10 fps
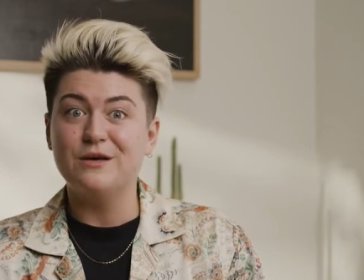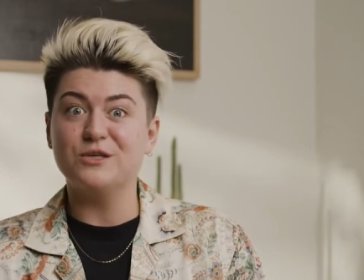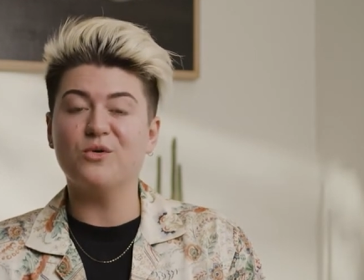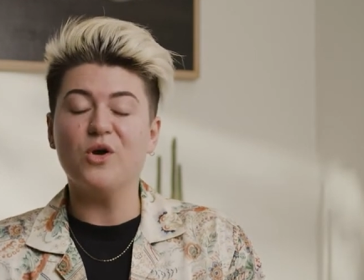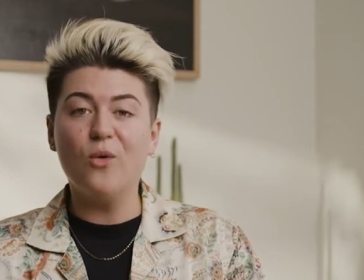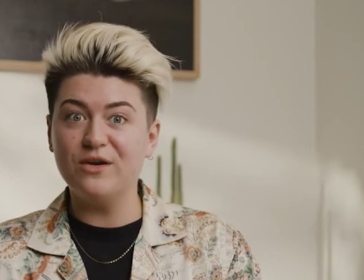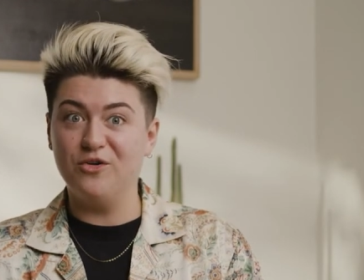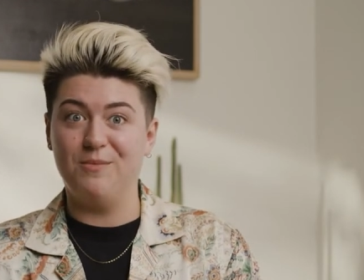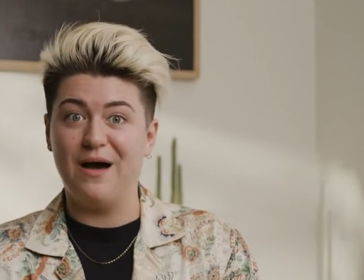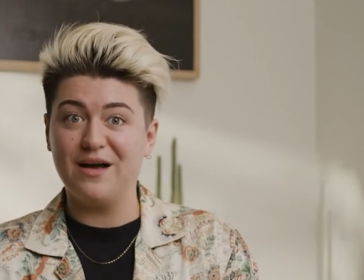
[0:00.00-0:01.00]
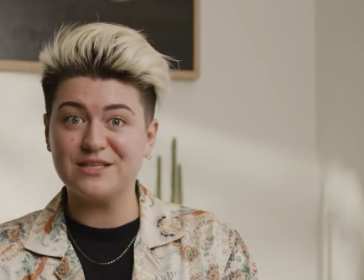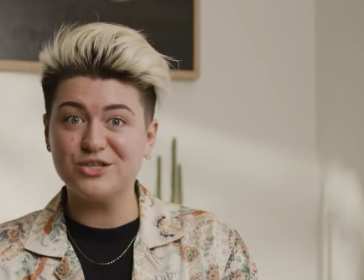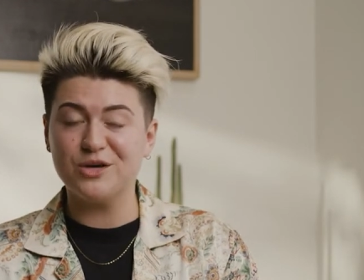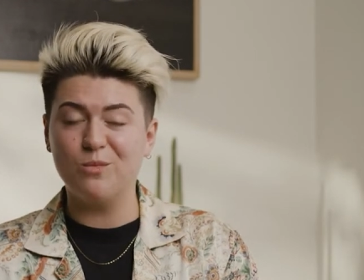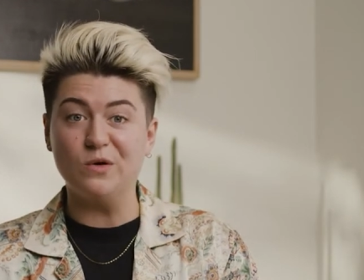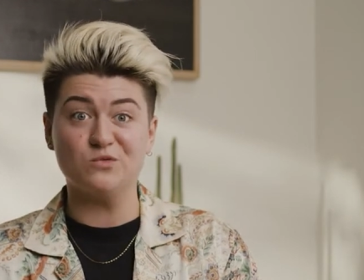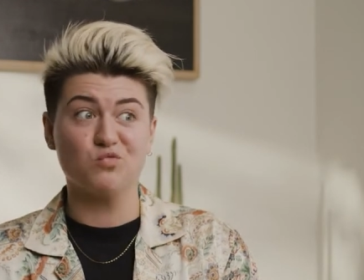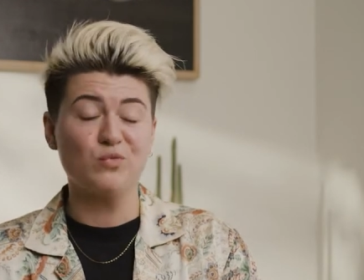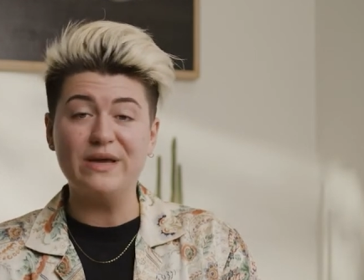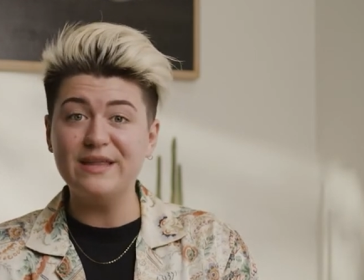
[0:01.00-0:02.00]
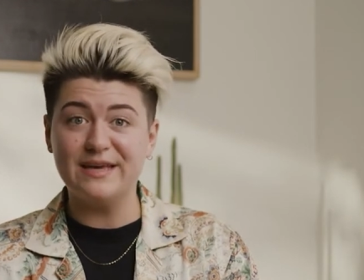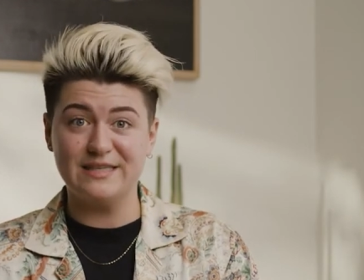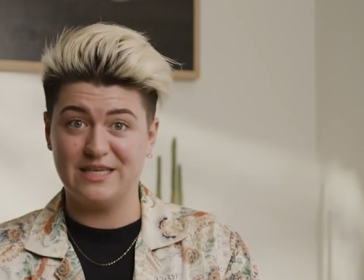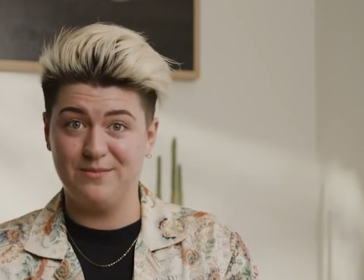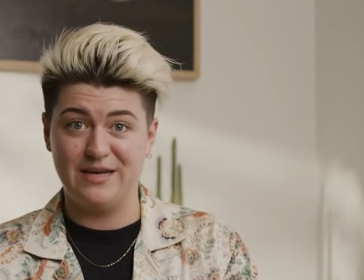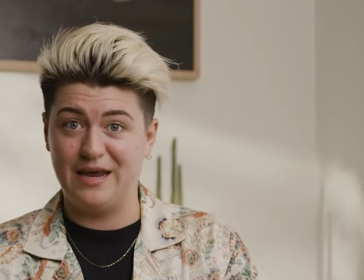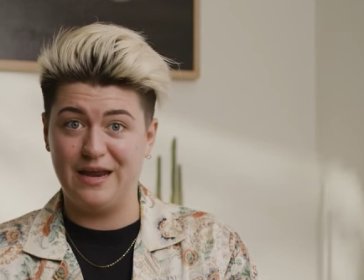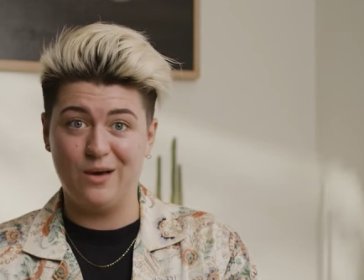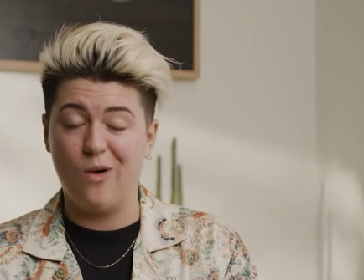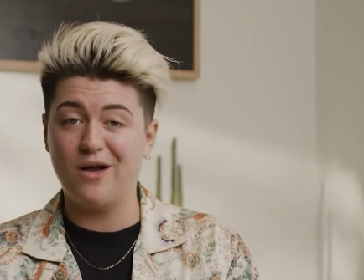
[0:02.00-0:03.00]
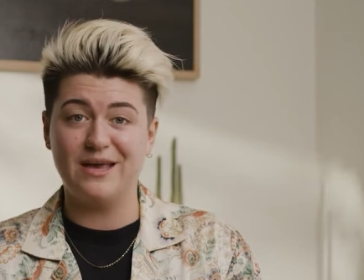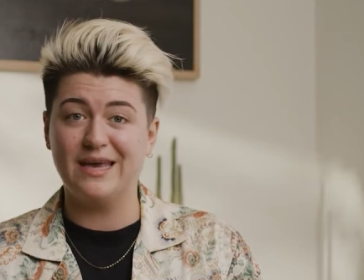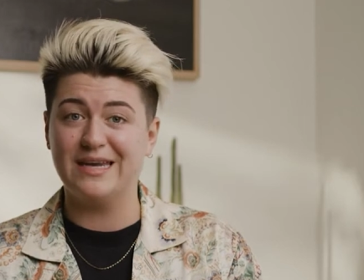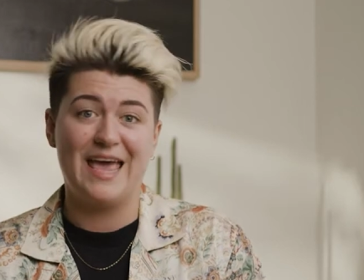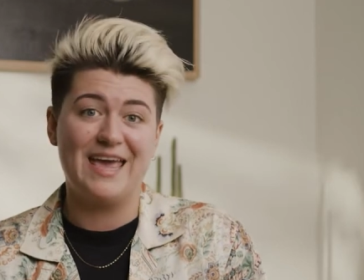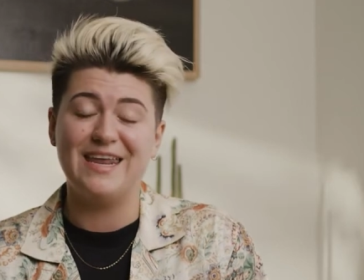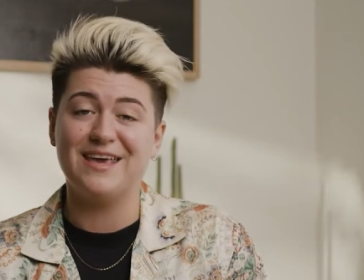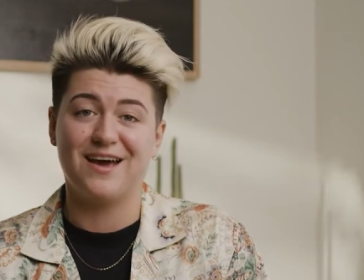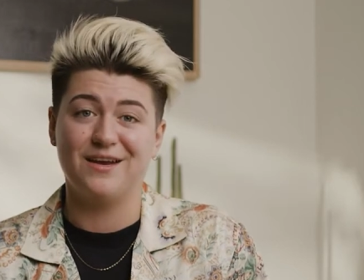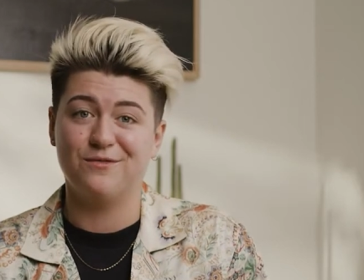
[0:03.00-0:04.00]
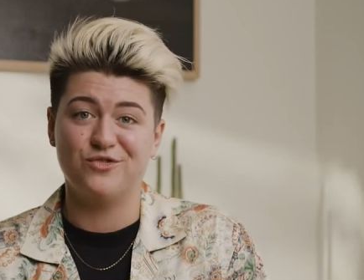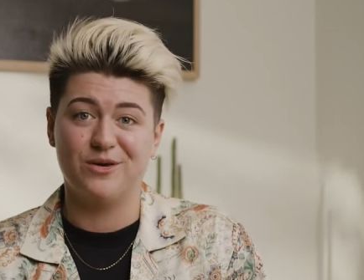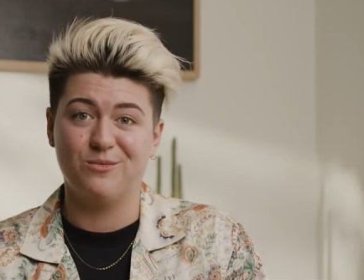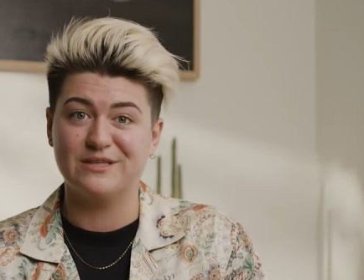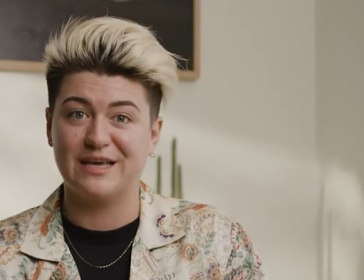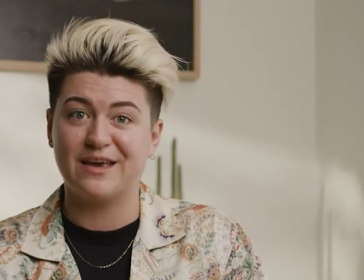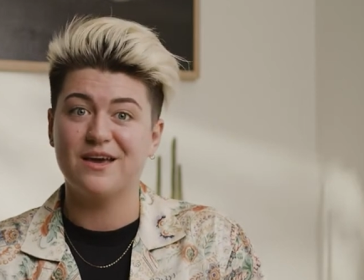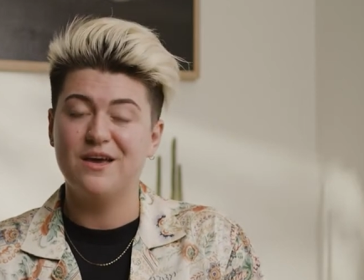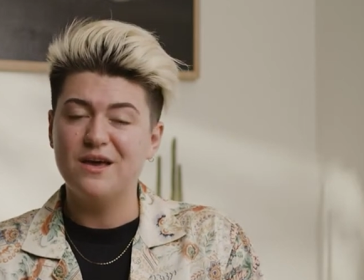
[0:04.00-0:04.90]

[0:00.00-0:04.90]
So going to a boxing gym was really intimidating. Walking into any kind of gym was like